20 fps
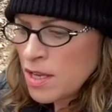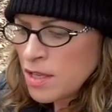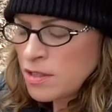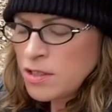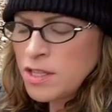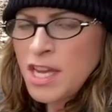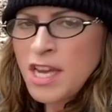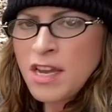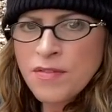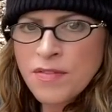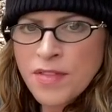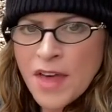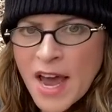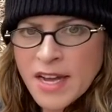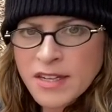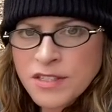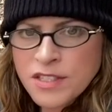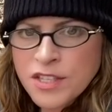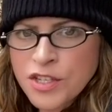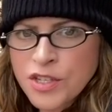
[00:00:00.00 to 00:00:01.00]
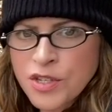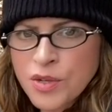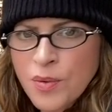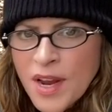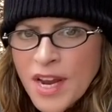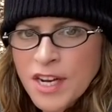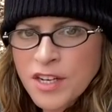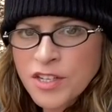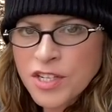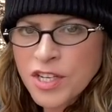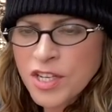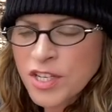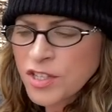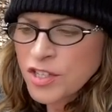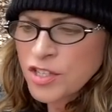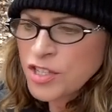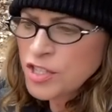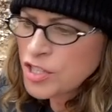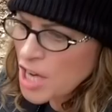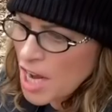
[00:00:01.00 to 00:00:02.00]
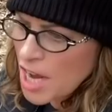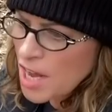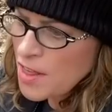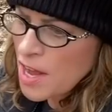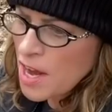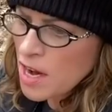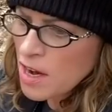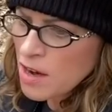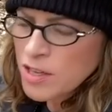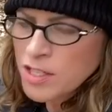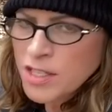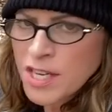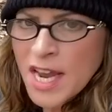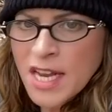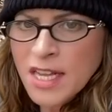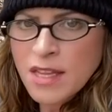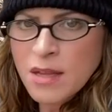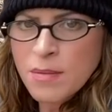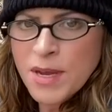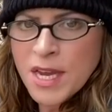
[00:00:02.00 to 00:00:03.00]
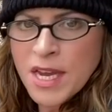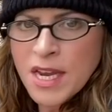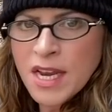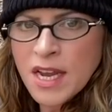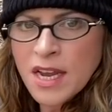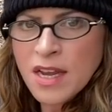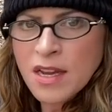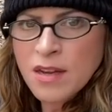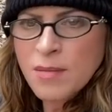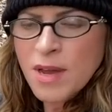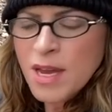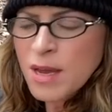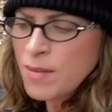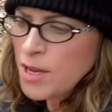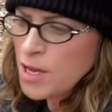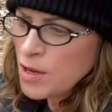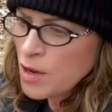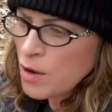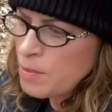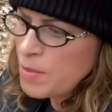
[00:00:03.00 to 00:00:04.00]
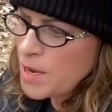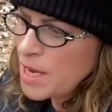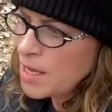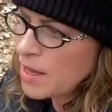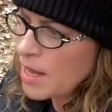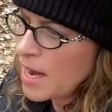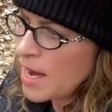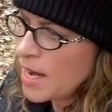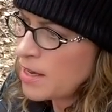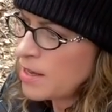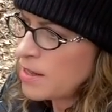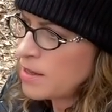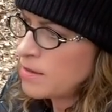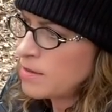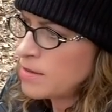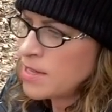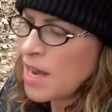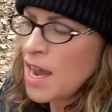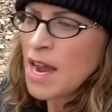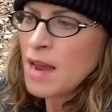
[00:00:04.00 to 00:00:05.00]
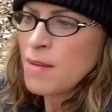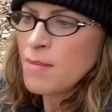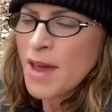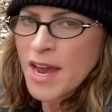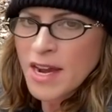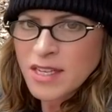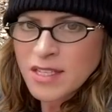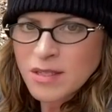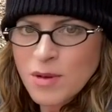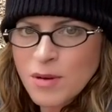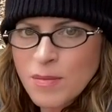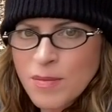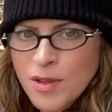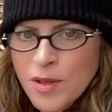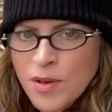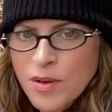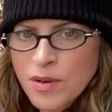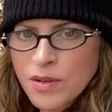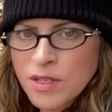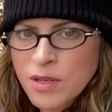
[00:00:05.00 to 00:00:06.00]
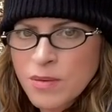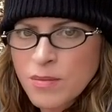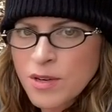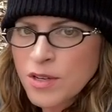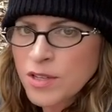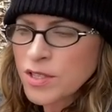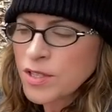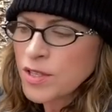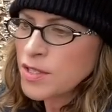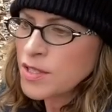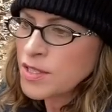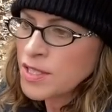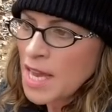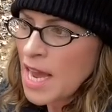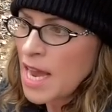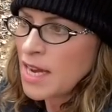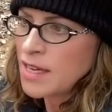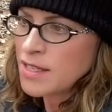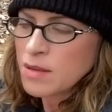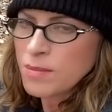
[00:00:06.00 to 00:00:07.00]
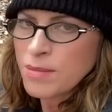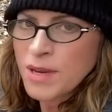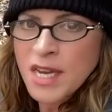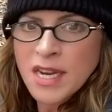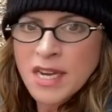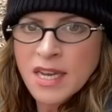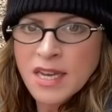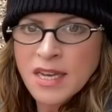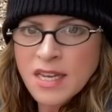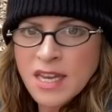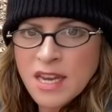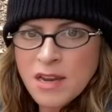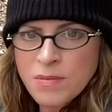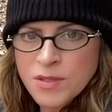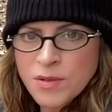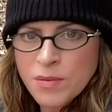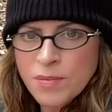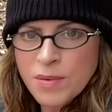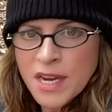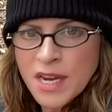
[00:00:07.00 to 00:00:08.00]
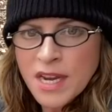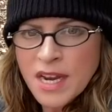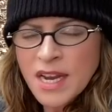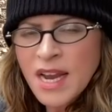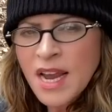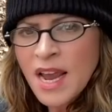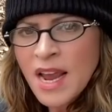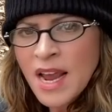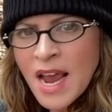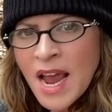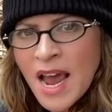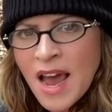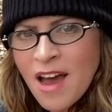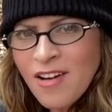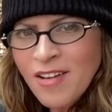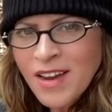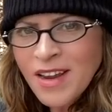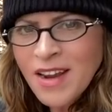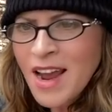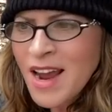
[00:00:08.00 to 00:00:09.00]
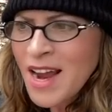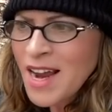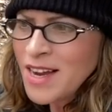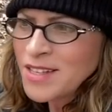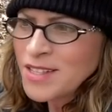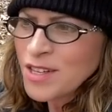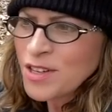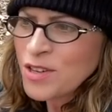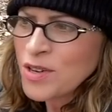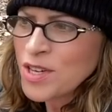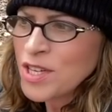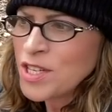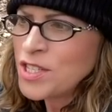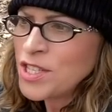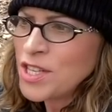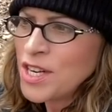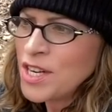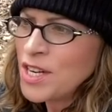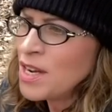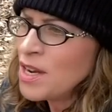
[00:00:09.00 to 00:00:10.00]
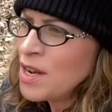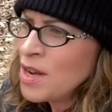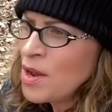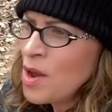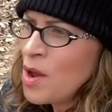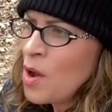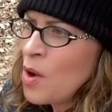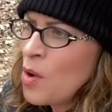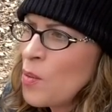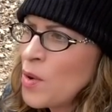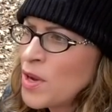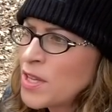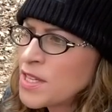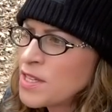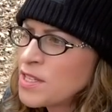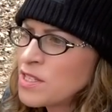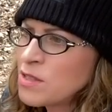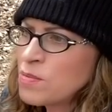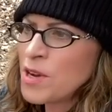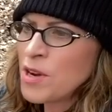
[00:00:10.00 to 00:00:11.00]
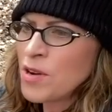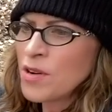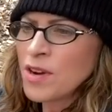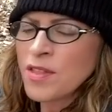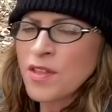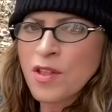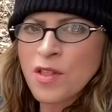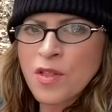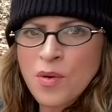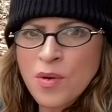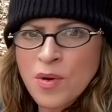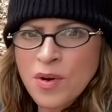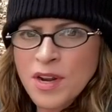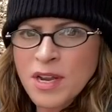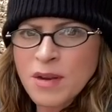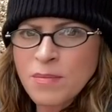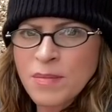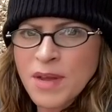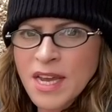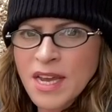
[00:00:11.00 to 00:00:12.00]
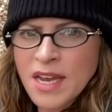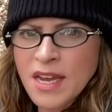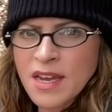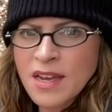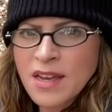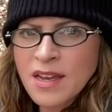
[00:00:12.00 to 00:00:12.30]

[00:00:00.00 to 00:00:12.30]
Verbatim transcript: leave that situation. Stay there and take the beating. Maybe you'll be like Timex. Remember the old commercials? Takes the beating and keeps repeating how can I, as a Christian, with the Spirit of the Lord in me,